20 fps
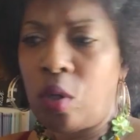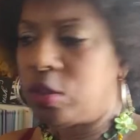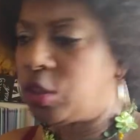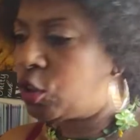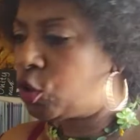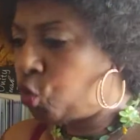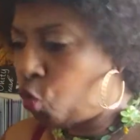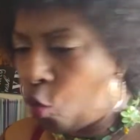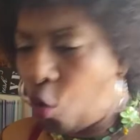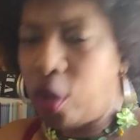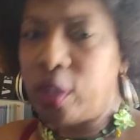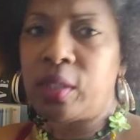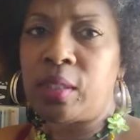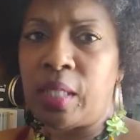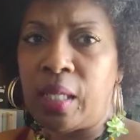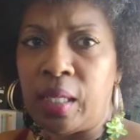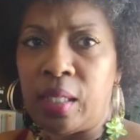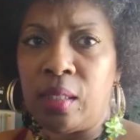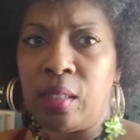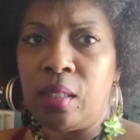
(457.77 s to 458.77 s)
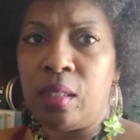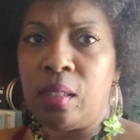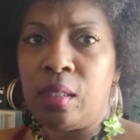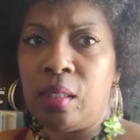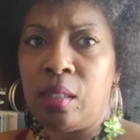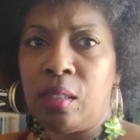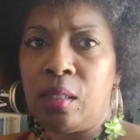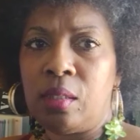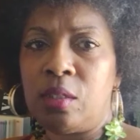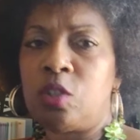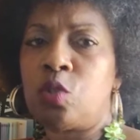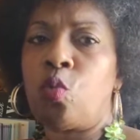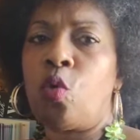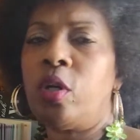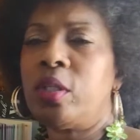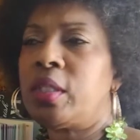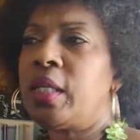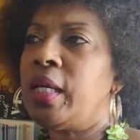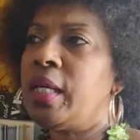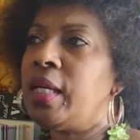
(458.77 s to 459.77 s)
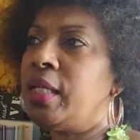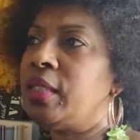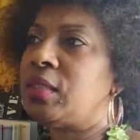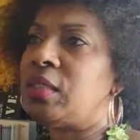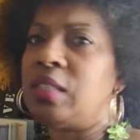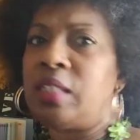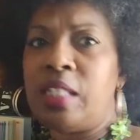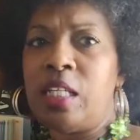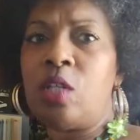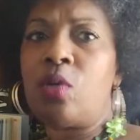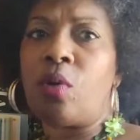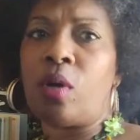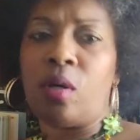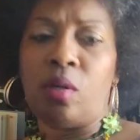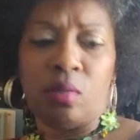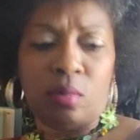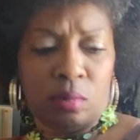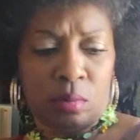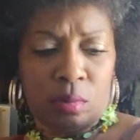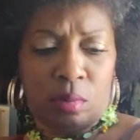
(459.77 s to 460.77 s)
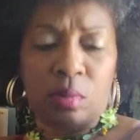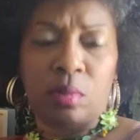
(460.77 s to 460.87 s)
Swarte. Swarte is Negro.